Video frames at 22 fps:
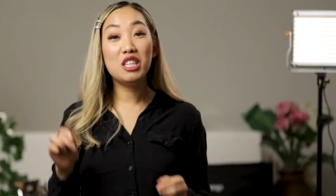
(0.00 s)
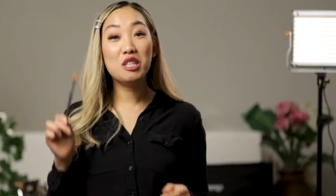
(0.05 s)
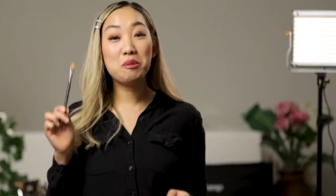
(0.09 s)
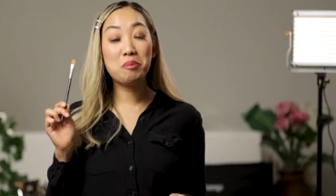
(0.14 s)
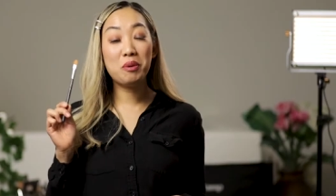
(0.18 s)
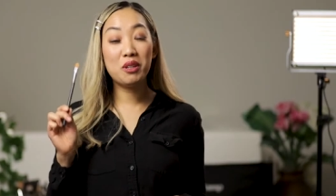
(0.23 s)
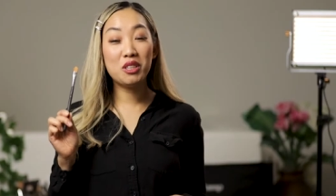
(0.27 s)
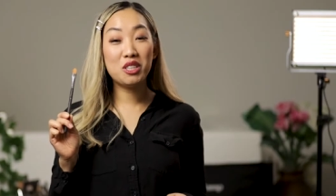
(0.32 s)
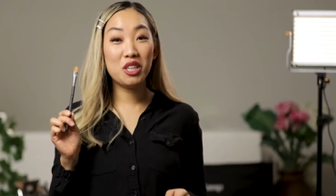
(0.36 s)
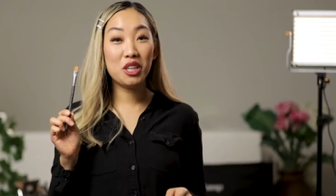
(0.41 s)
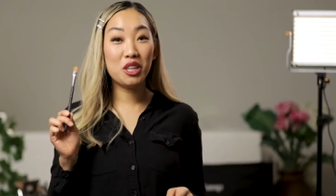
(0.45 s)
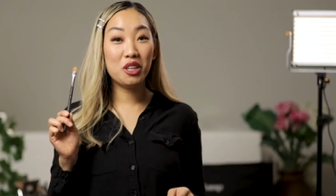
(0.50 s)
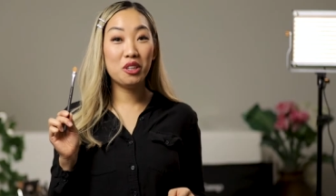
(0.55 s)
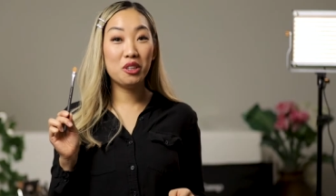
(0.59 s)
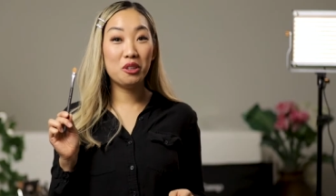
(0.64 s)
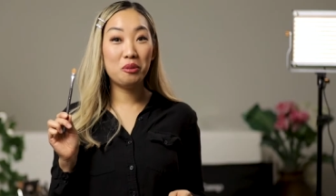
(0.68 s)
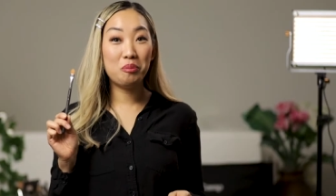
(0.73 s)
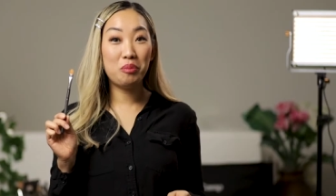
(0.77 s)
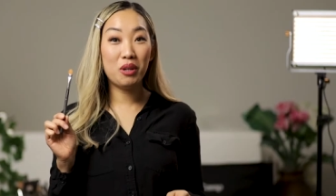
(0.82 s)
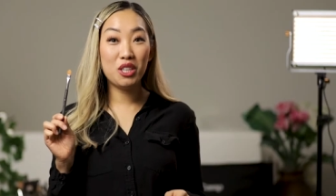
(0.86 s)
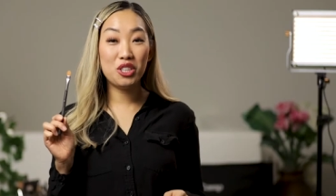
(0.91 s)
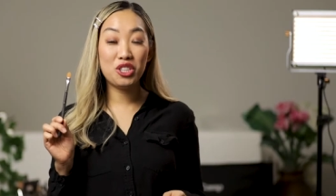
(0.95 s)
This
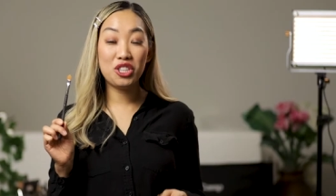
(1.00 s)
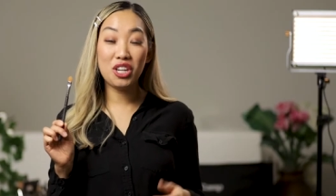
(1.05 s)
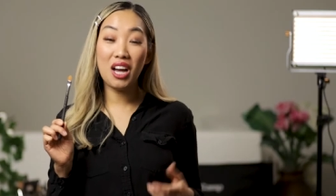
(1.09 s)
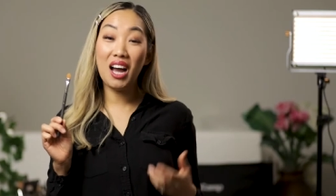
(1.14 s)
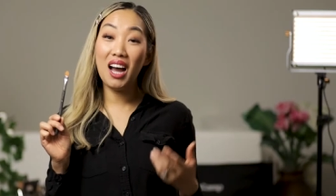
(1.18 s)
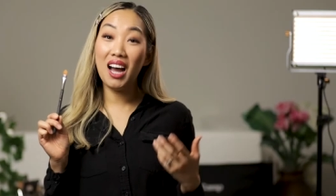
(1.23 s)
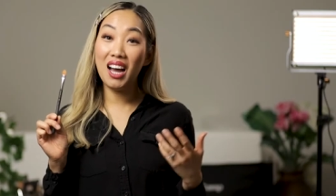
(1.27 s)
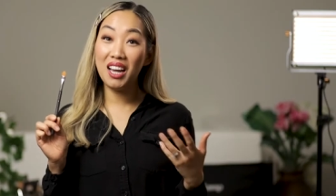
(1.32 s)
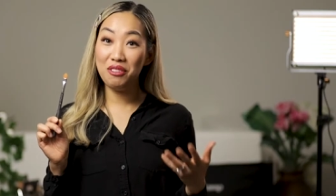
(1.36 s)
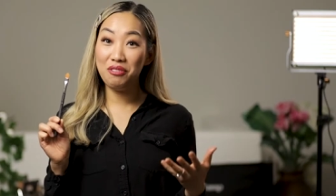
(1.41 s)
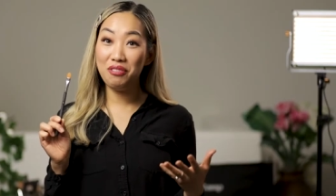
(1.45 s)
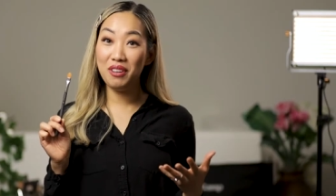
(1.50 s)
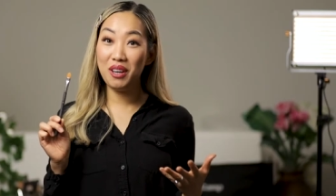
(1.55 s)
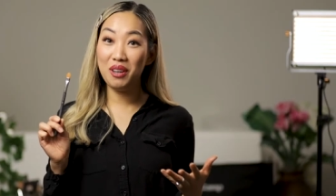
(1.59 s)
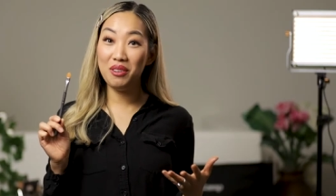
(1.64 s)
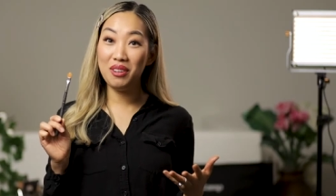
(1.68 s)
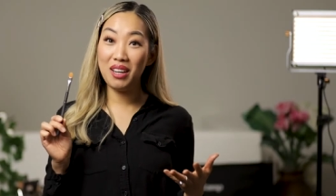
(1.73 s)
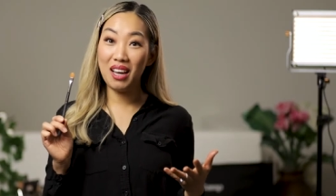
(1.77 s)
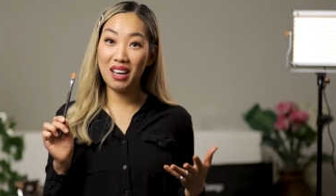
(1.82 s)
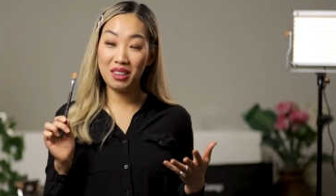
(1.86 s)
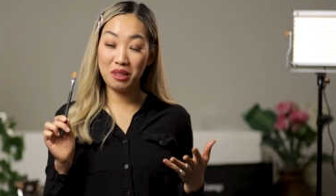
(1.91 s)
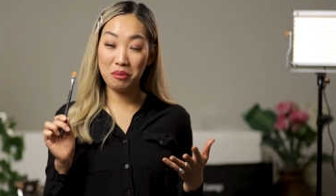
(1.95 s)
particular brush I
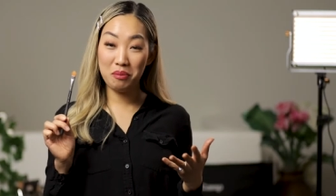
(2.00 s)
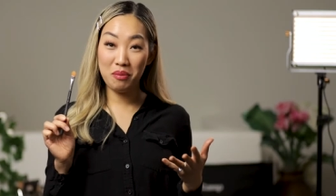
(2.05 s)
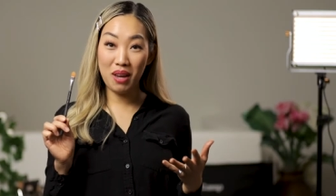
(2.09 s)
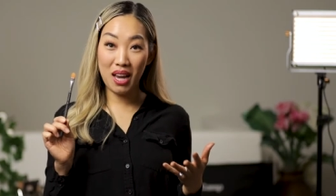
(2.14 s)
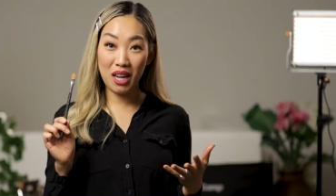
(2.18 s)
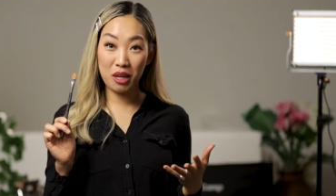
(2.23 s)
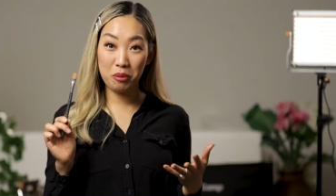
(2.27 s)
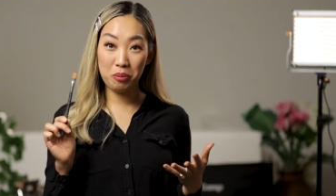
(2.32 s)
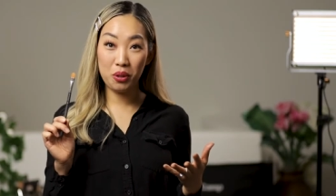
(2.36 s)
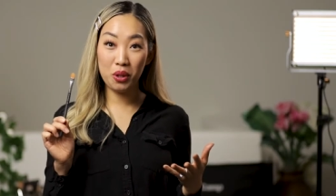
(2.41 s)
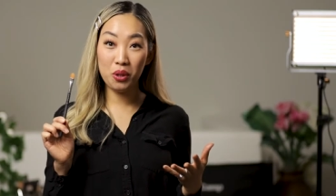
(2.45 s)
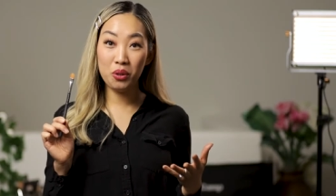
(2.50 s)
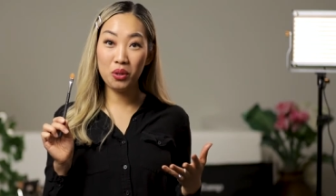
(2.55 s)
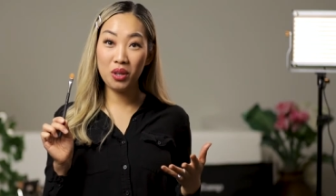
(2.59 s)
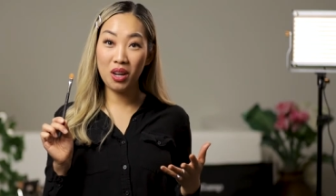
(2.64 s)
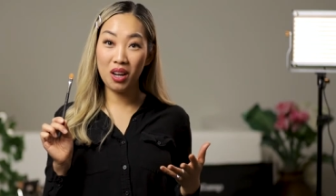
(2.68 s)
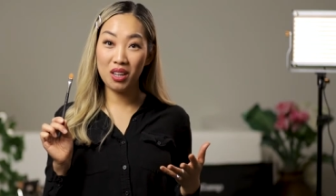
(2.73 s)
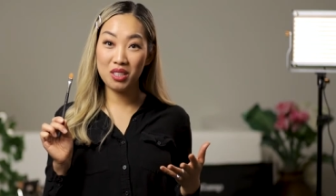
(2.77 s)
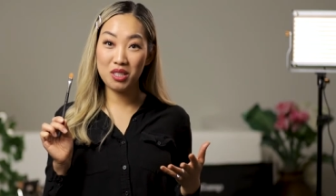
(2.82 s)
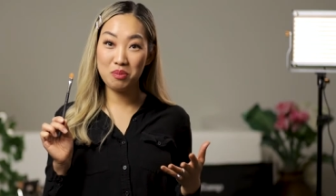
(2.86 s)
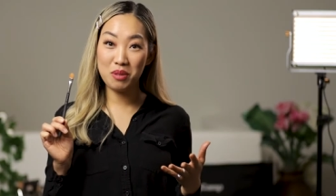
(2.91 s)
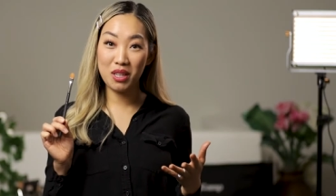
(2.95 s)
found at the MAC Pro
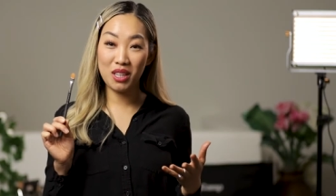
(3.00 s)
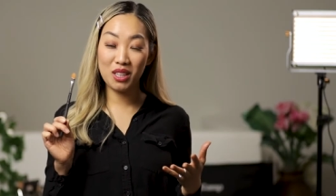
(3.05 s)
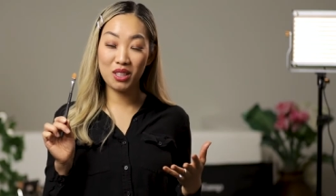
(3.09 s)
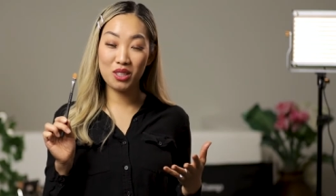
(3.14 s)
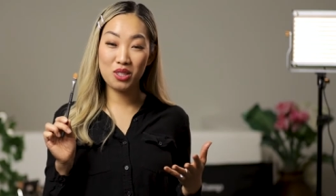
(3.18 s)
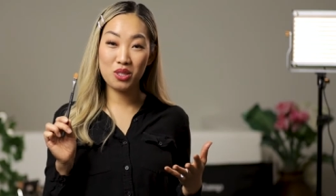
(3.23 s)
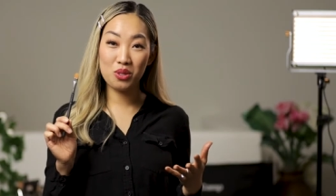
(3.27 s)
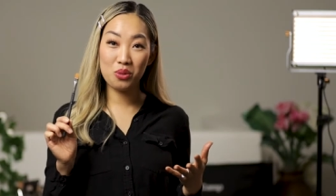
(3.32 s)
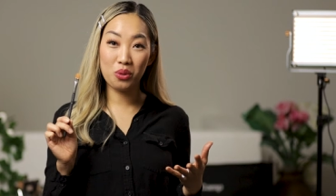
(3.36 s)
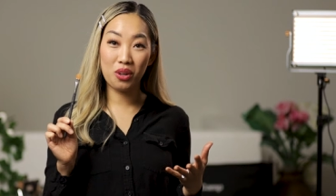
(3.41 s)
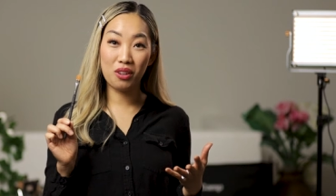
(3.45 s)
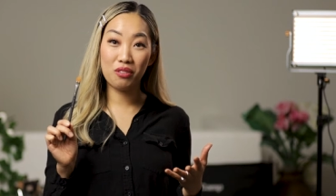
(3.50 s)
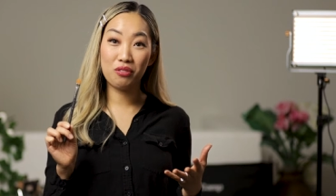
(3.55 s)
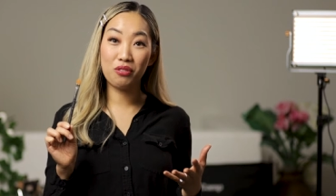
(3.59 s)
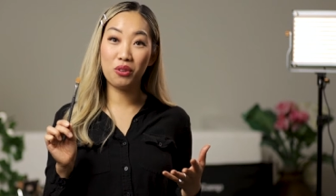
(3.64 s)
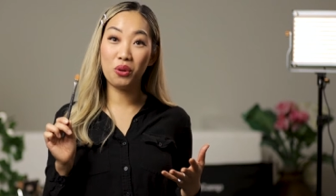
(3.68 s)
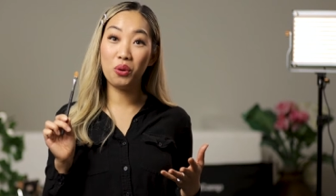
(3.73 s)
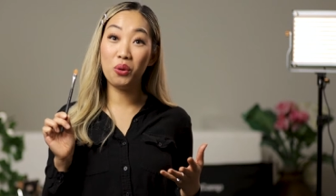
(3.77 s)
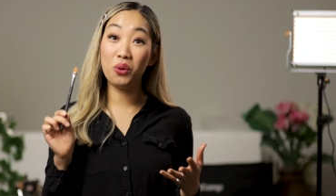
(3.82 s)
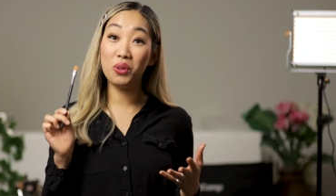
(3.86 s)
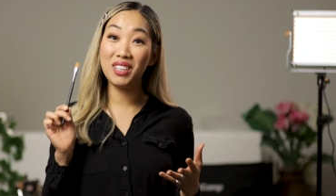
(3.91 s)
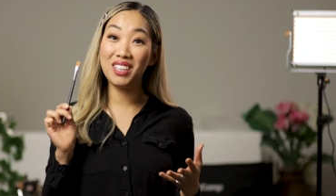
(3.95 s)
Cosmetics store
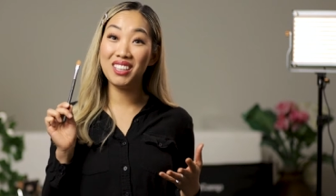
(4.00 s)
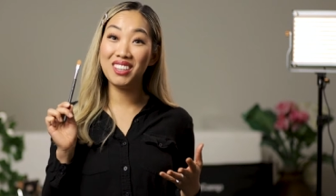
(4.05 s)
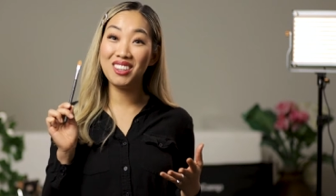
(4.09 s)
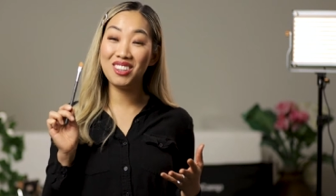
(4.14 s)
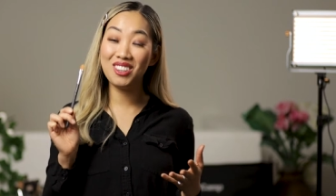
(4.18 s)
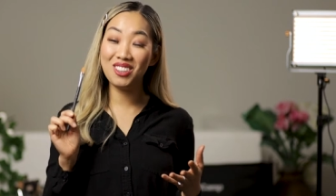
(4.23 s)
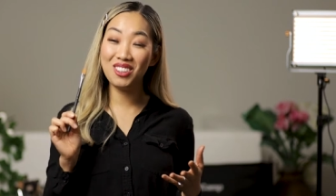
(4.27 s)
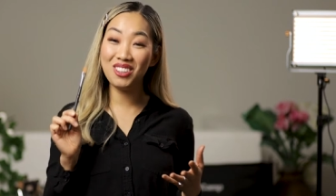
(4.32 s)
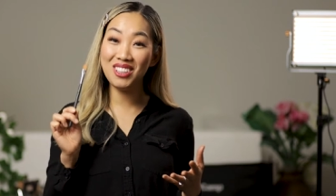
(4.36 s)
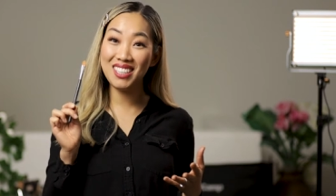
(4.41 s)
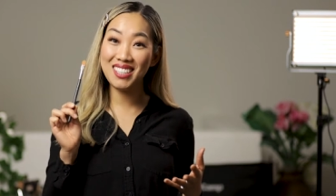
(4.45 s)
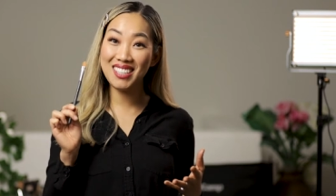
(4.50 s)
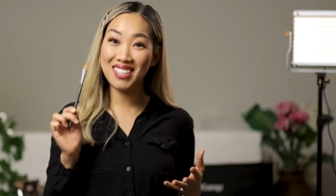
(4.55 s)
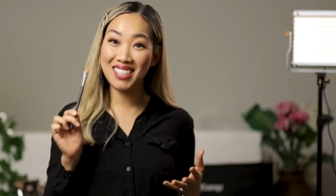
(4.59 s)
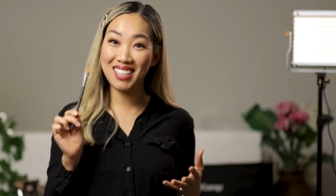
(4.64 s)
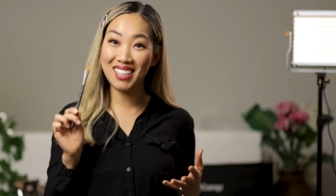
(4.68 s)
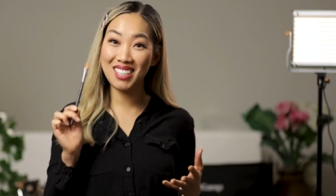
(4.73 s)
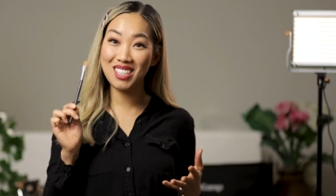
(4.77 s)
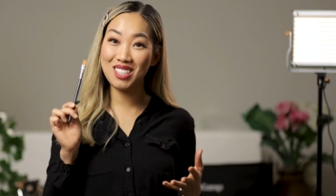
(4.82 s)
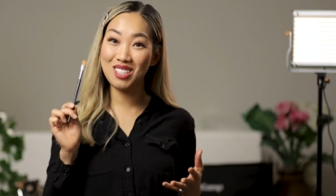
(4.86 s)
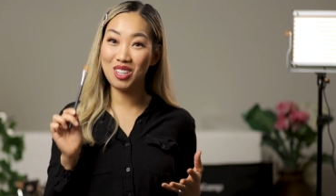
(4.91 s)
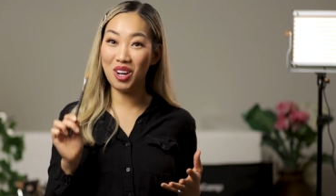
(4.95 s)
for only
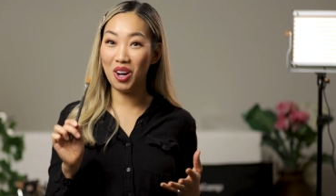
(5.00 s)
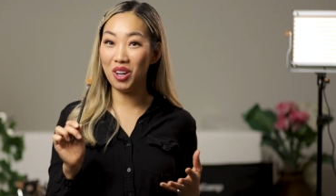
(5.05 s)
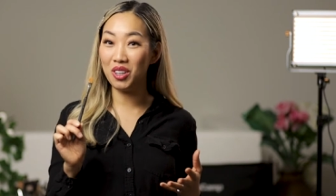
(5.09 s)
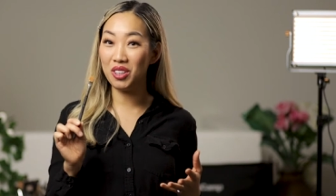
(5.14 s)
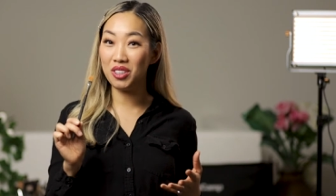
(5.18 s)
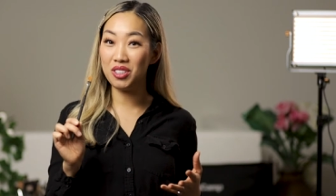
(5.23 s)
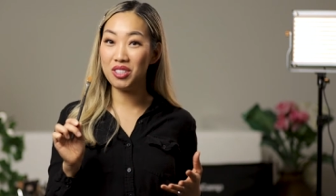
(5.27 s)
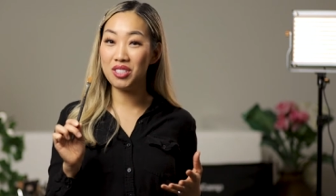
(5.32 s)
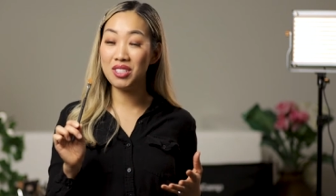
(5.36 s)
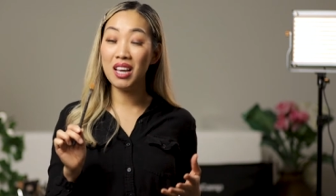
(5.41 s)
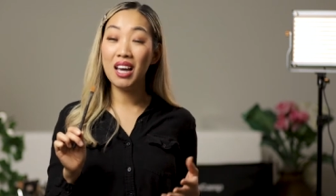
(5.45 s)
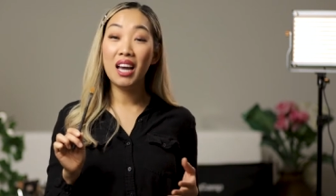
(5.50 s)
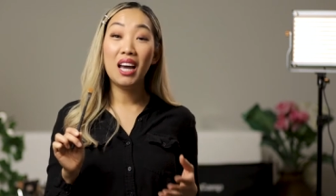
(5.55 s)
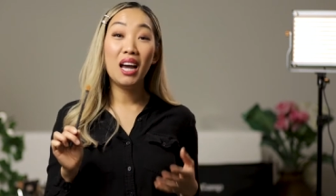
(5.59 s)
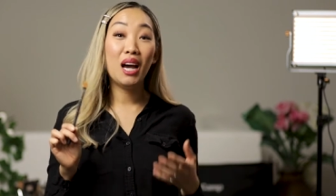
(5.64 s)
$36.